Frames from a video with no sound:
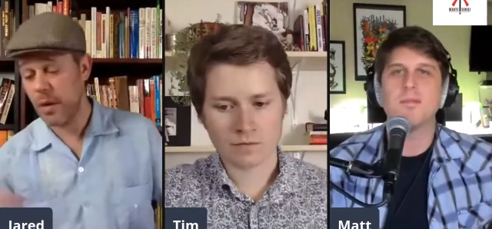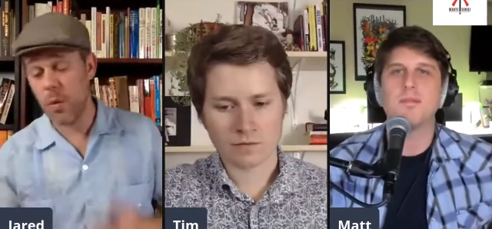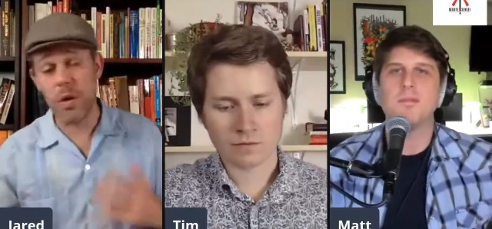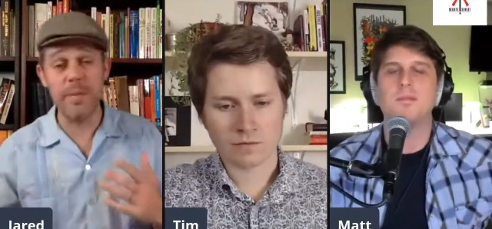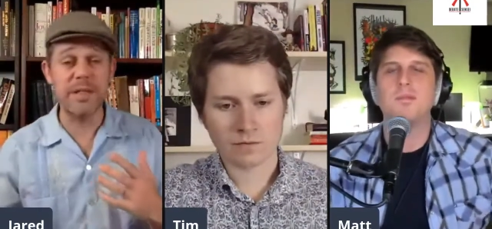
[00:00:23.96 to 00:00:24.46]

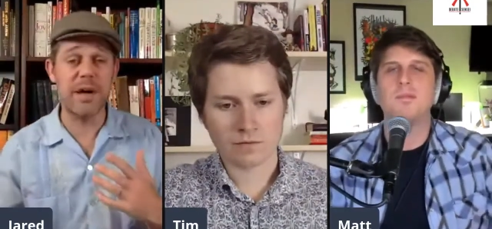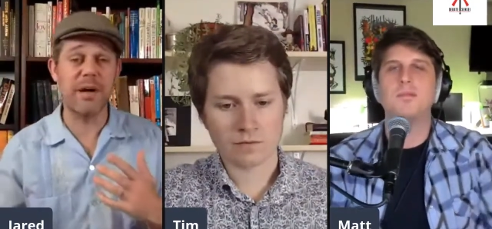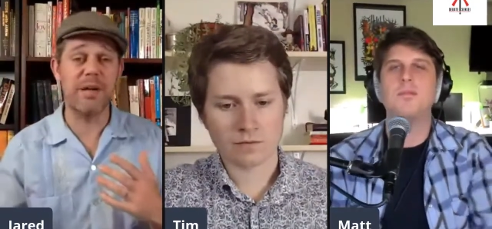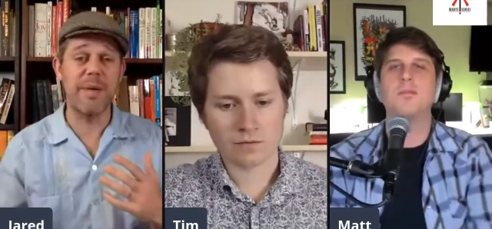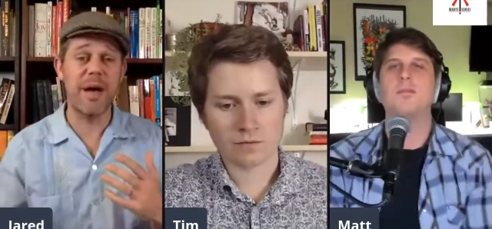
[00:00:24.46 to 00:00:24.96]
Speaker 1: we're going to be
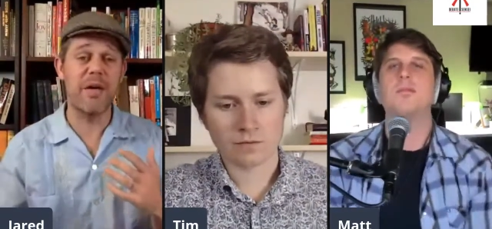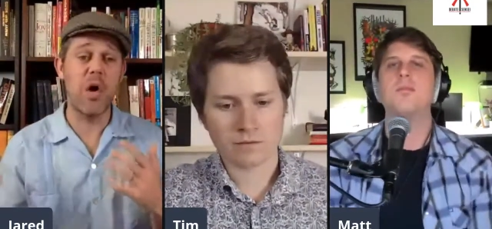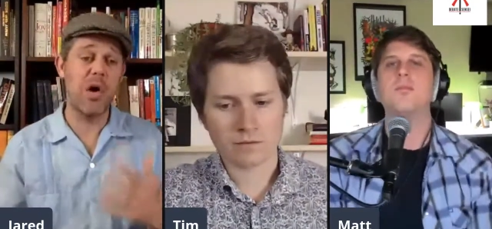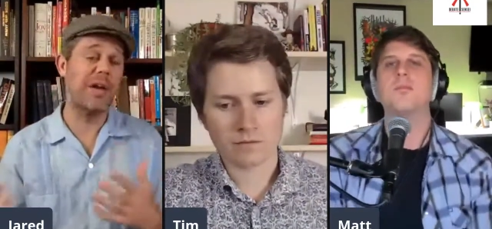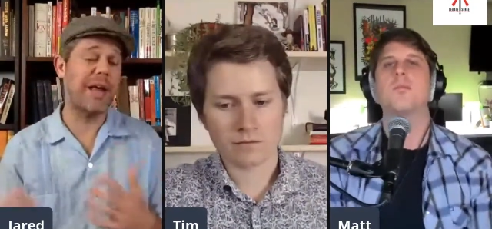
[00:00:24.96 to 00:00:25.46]
talking about
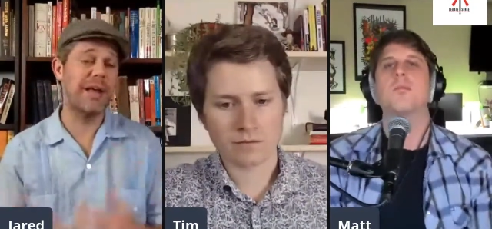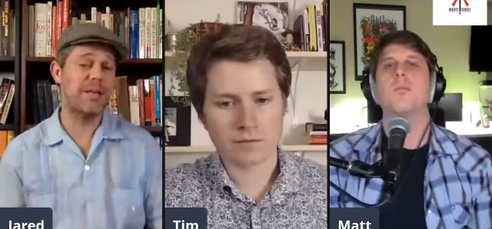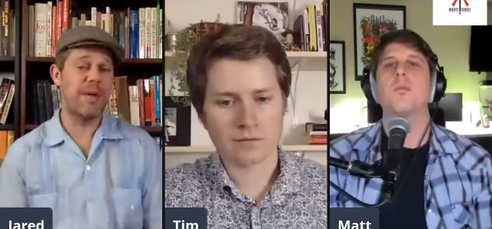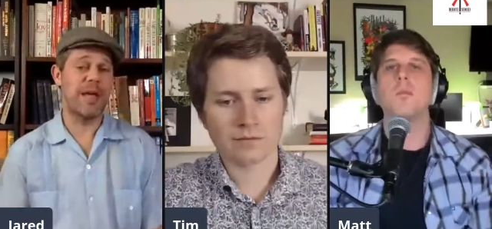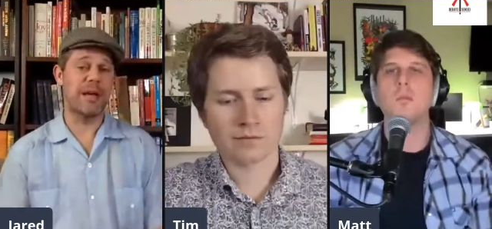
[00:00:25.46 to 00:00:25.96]
online
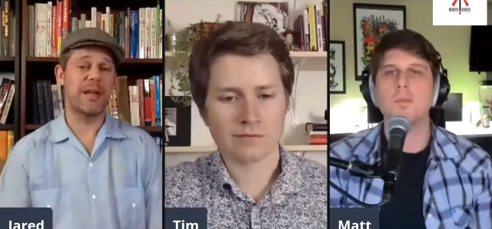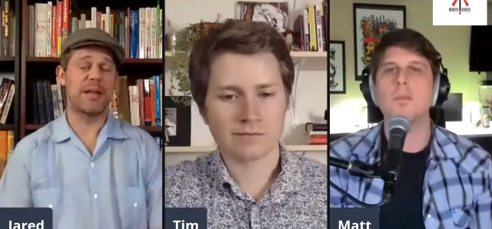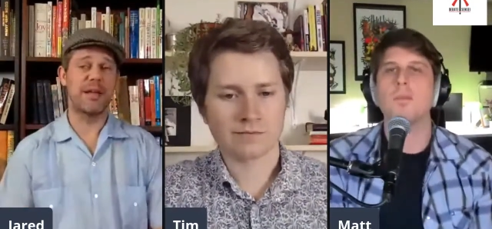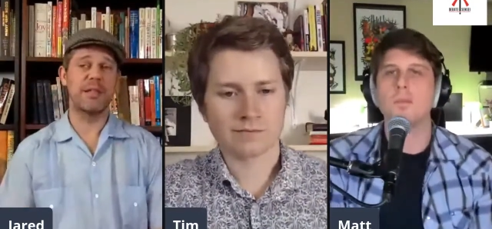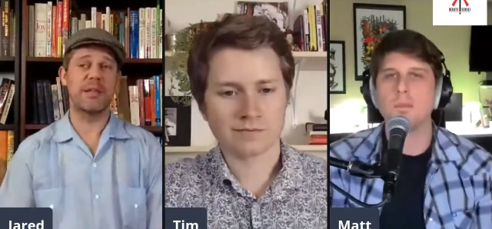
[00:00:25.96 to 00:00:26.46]
debate.
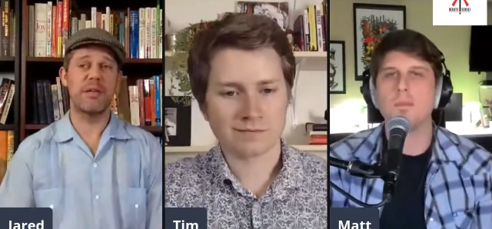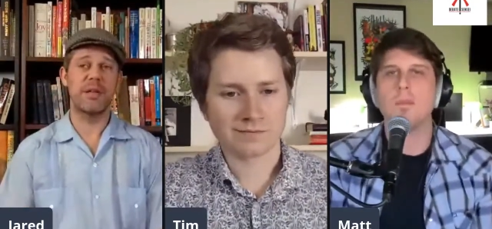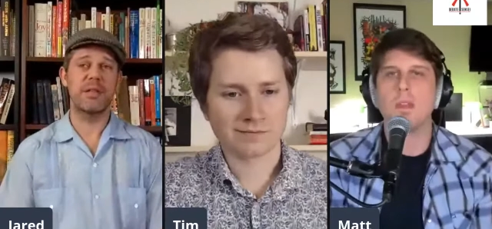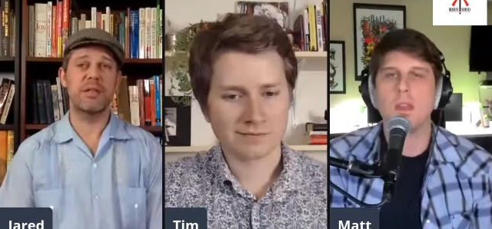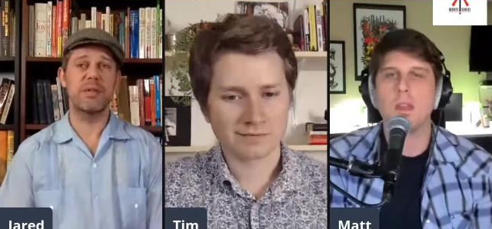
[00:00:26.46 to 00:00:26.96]
And
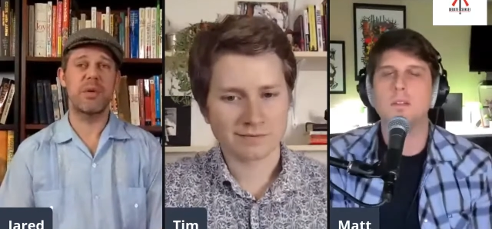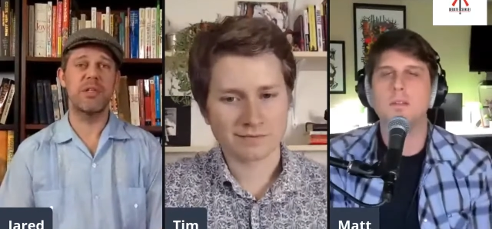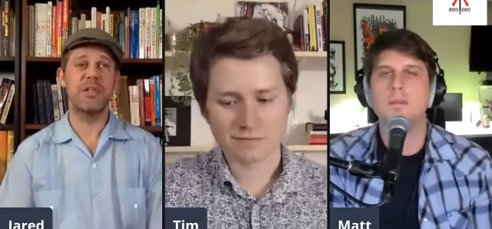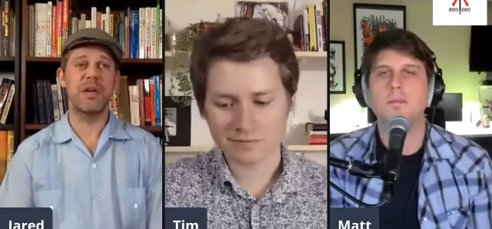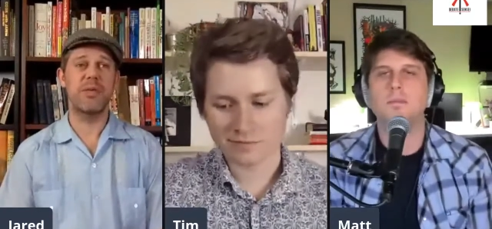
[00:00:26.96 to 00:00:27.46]
considering the
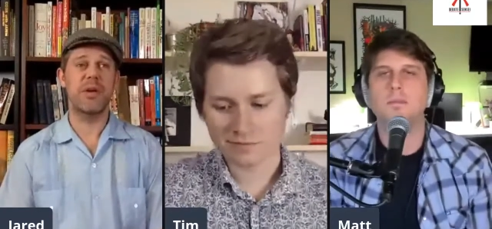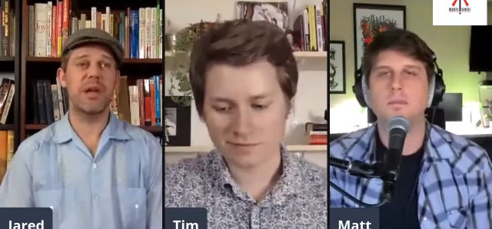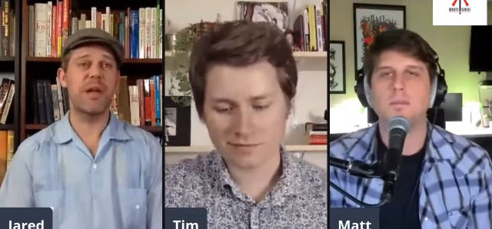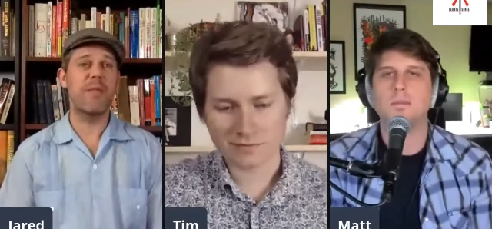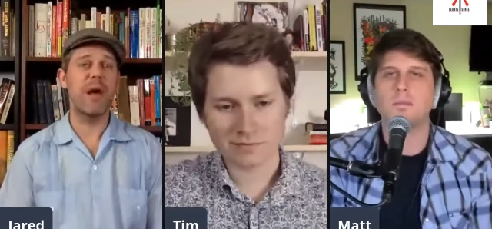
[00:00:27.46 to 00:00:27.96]
situation that we're
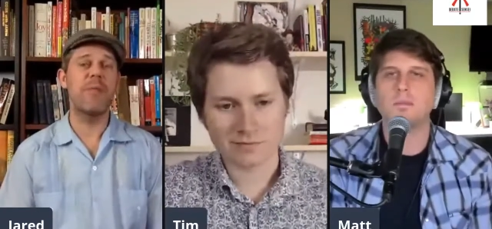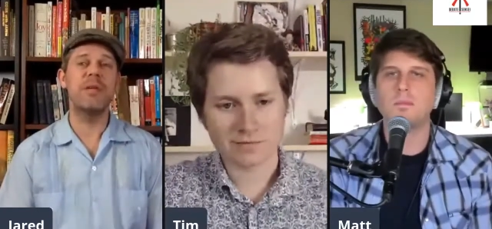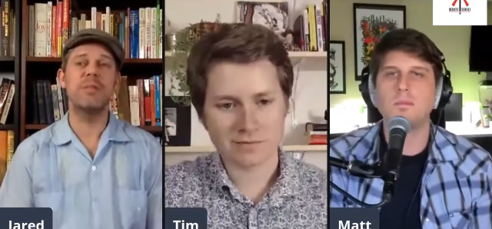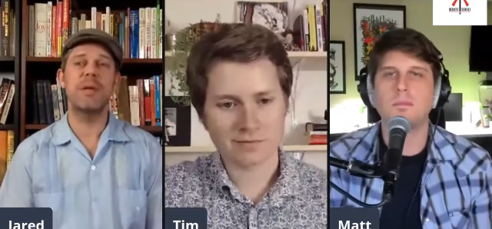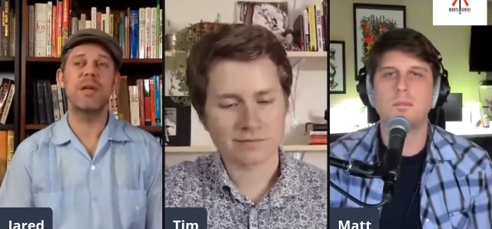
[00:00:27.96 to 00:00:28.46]
in, I've, I've
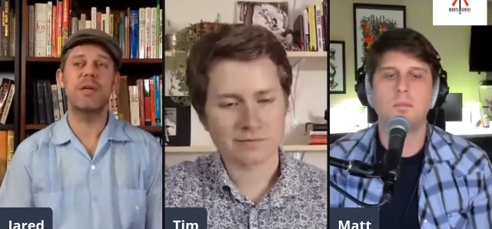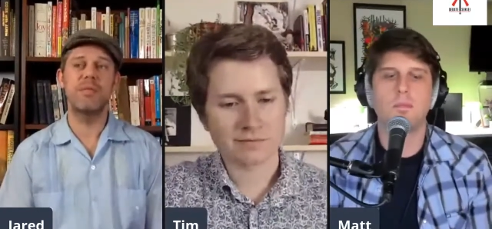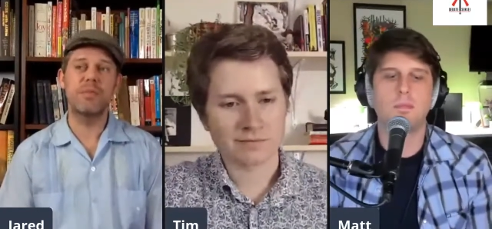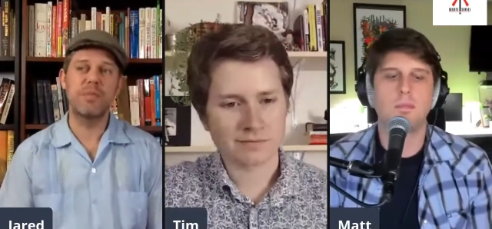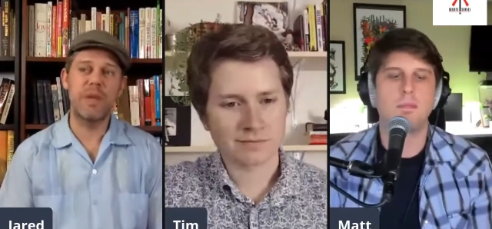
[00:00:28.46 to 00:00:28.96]
been
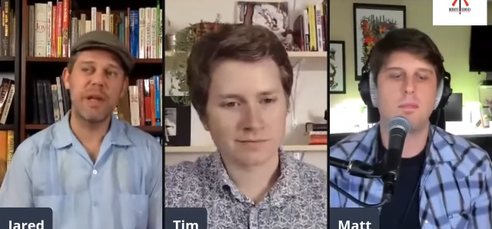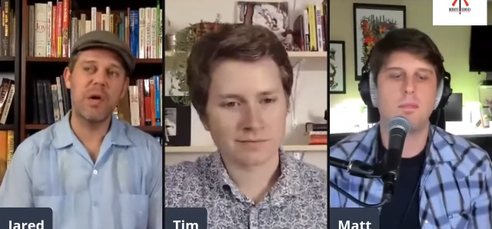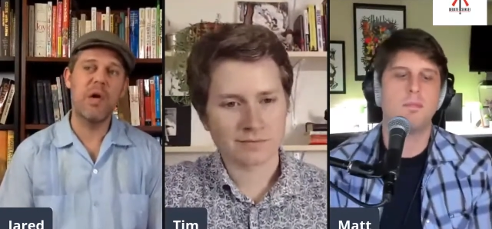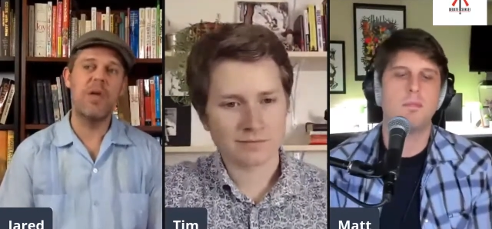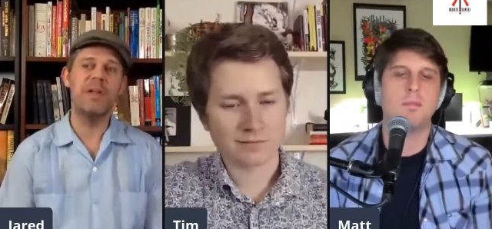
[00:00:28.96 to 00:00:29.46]
spending like
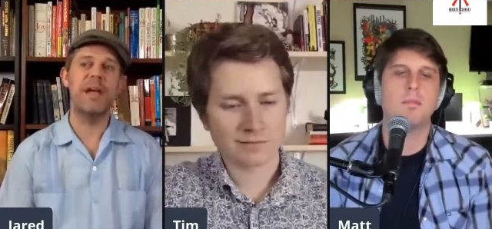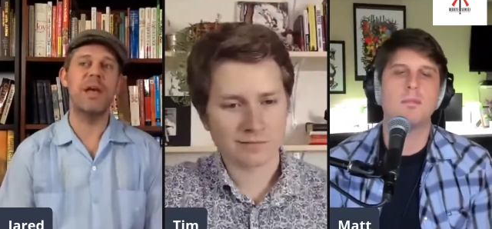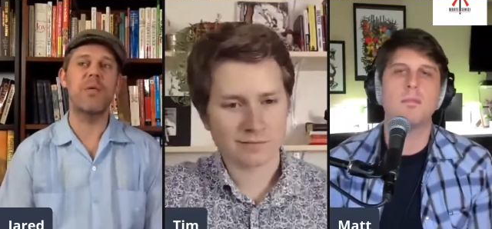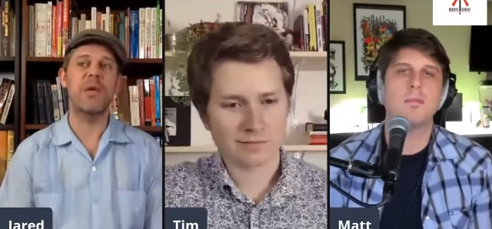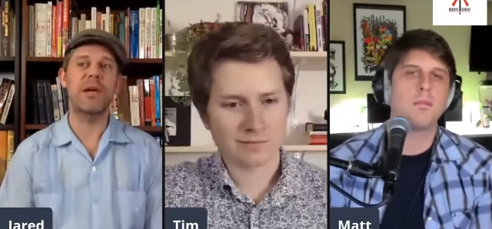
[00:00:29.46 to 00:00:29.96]
all
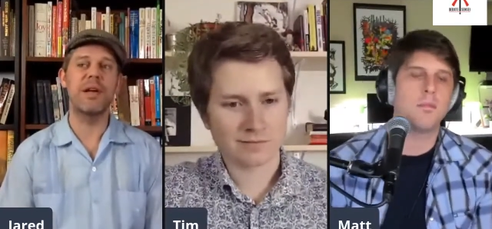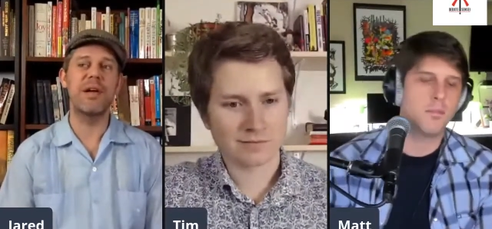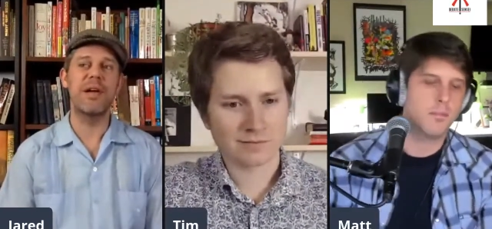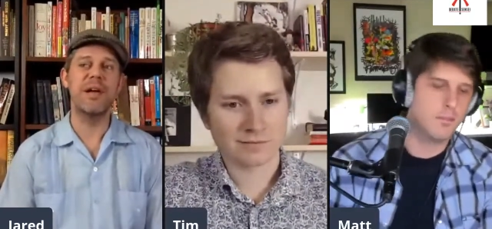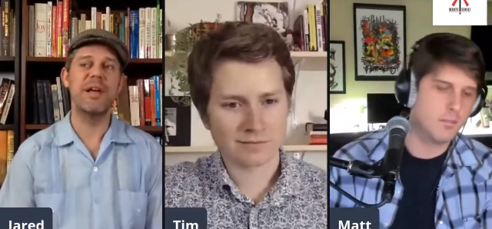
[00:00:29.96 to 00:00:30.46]
day working
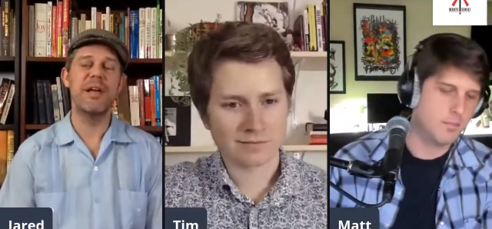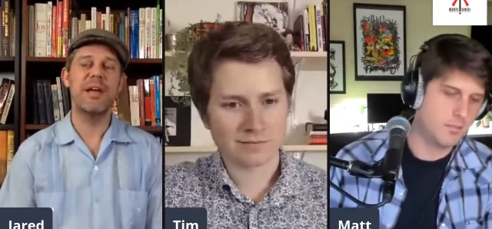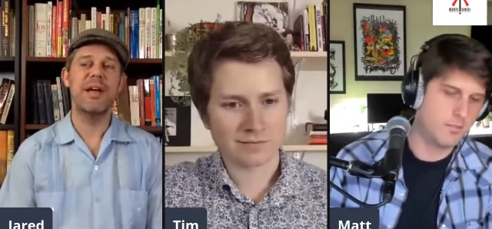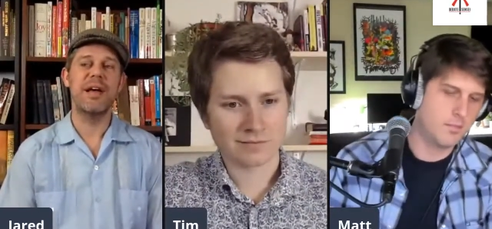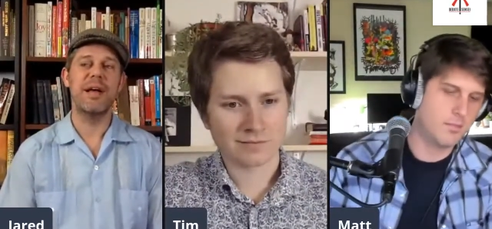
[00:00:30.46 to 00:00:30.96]
on
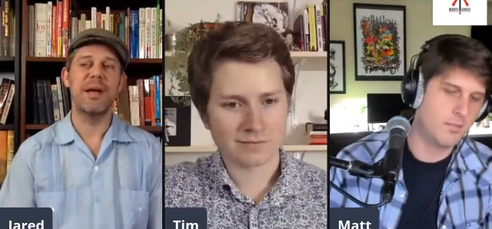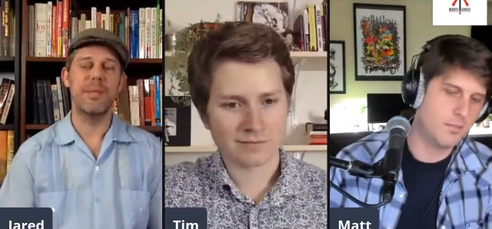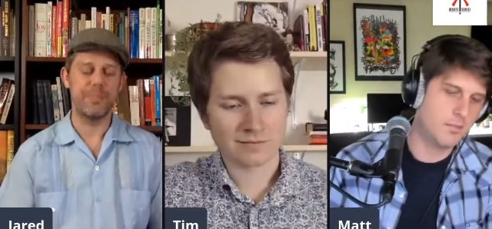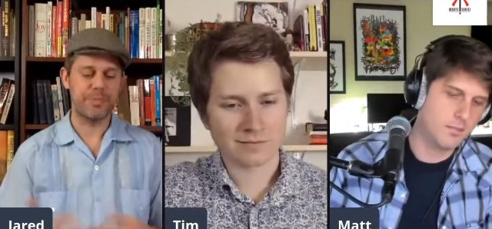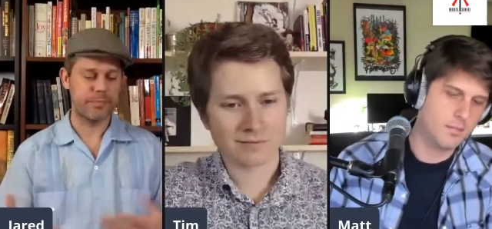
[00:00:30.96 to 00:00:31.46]

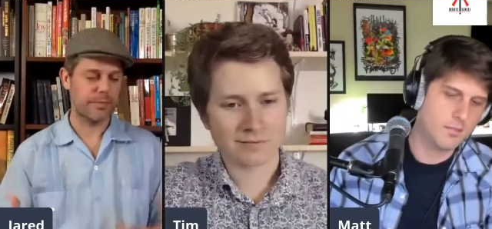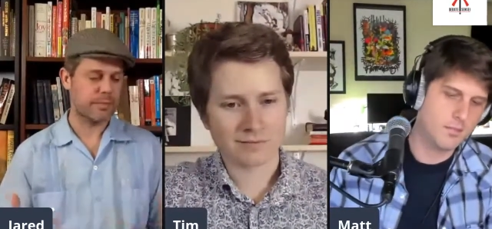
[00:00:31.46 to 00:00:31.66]
um,